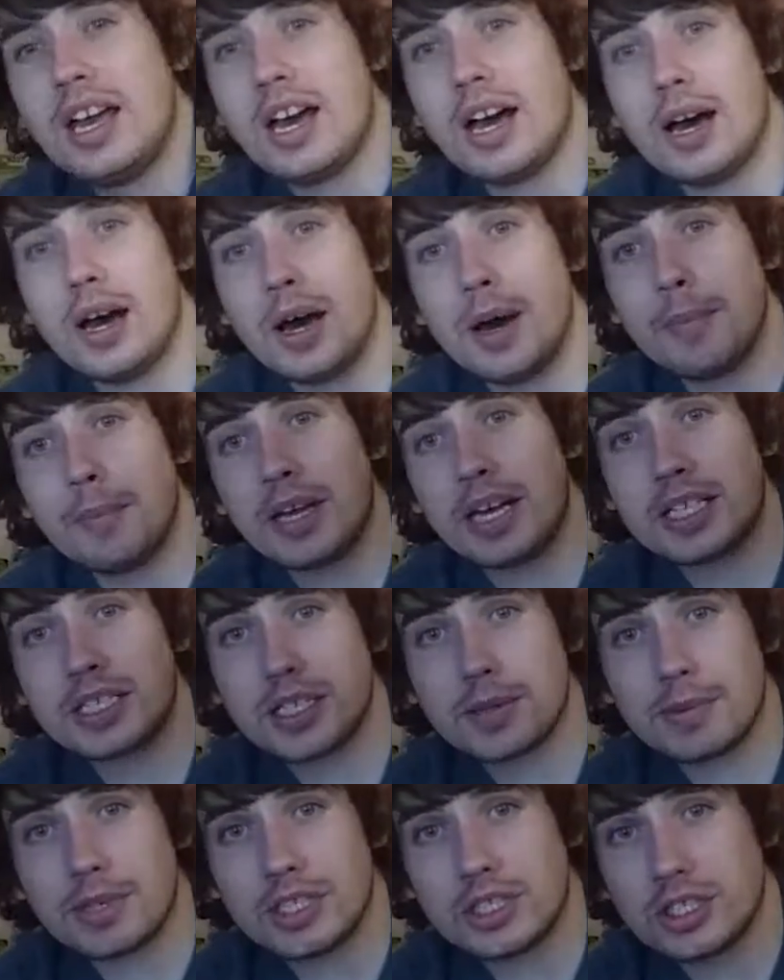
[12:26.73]
Last
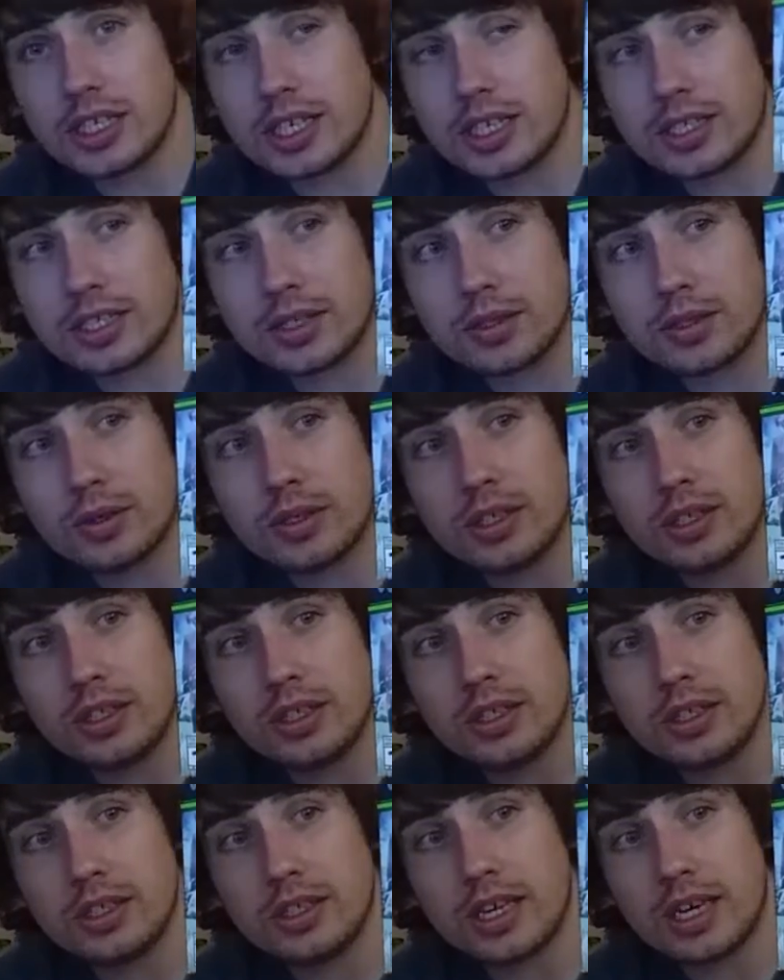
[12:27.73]
time I checked,
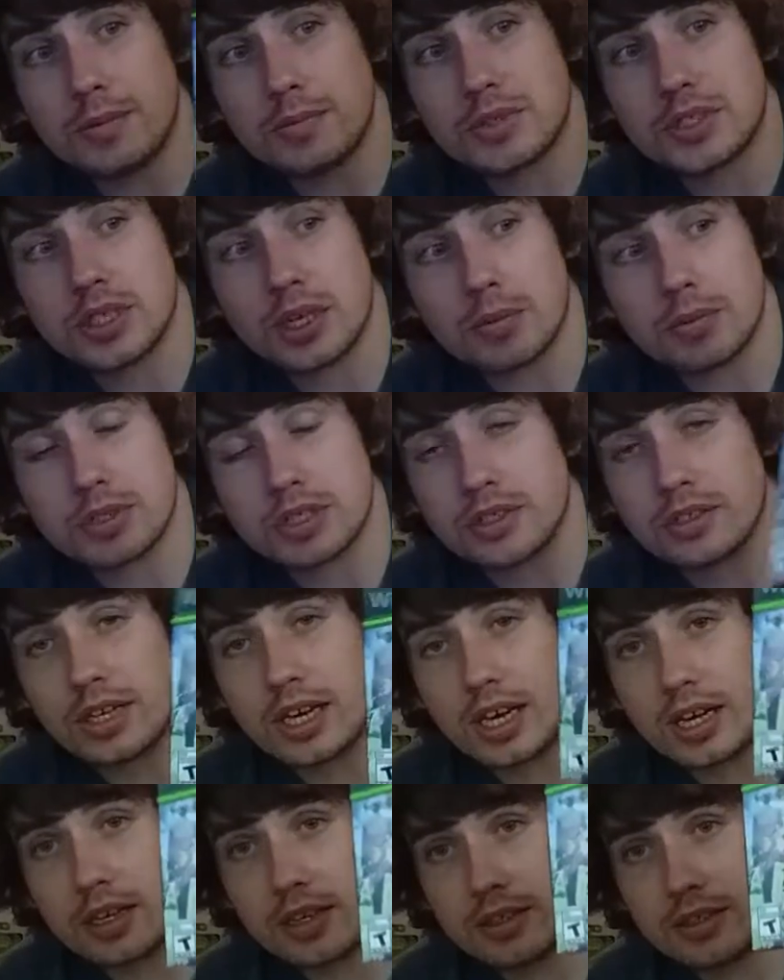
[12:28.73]
GameStop still
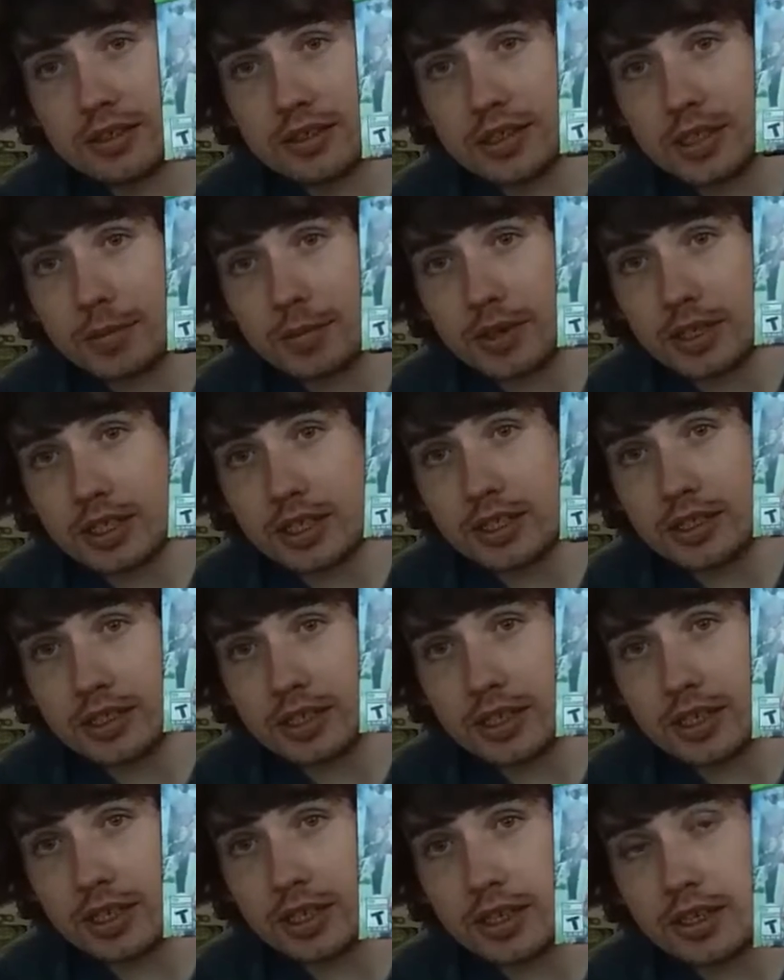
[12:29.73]
had some of
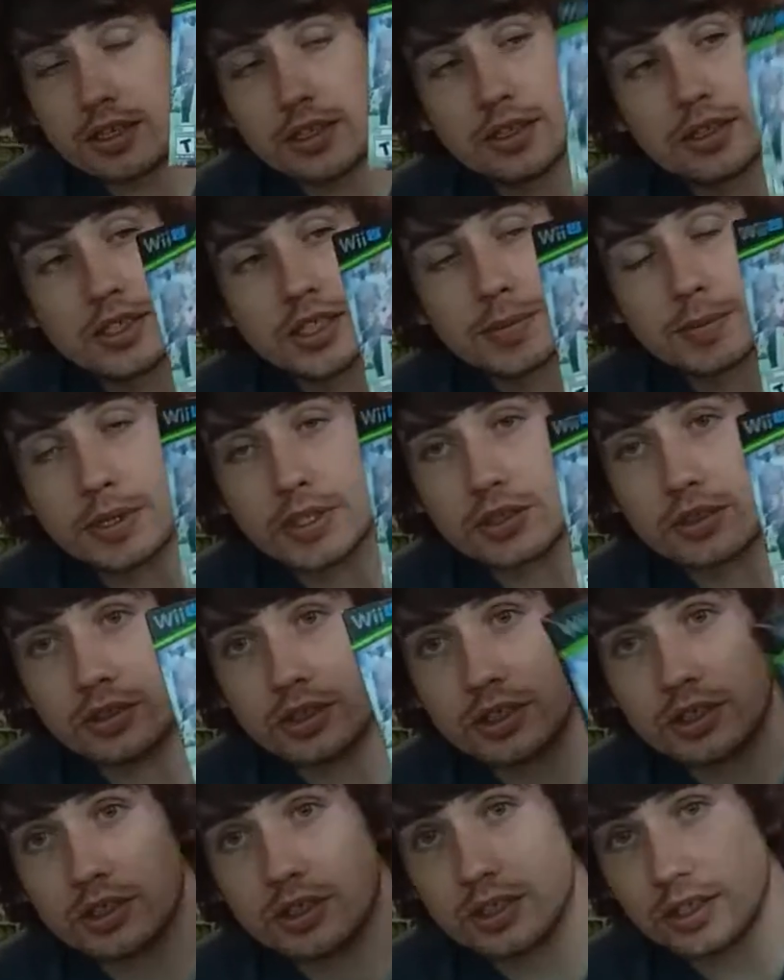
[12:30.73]
these special
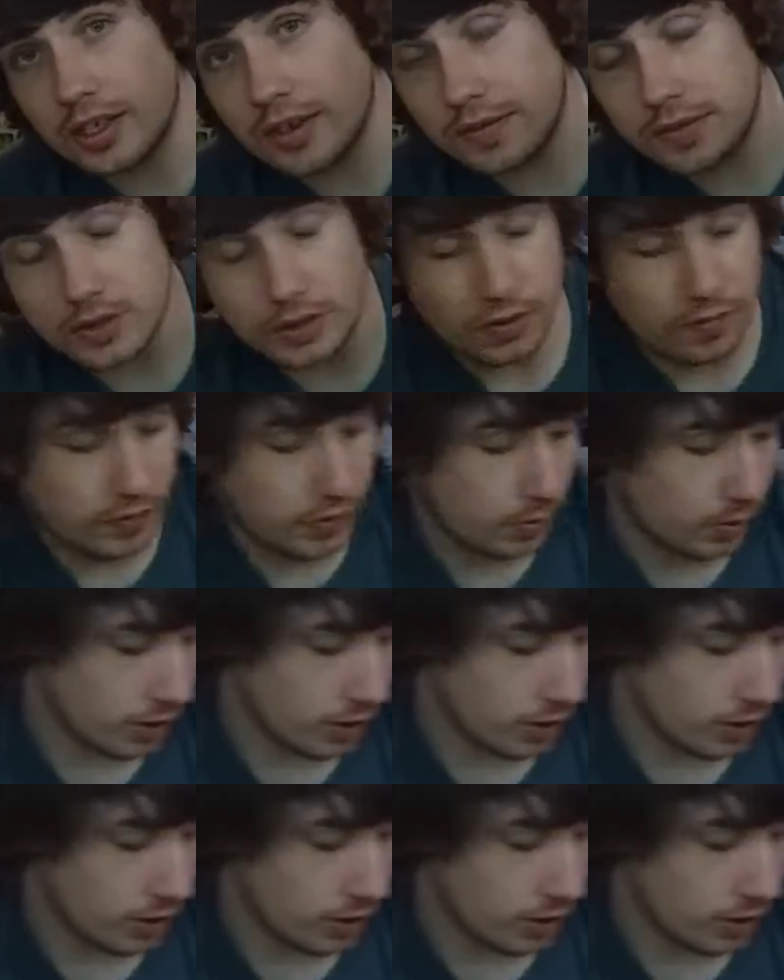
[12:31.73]
editions left, so if you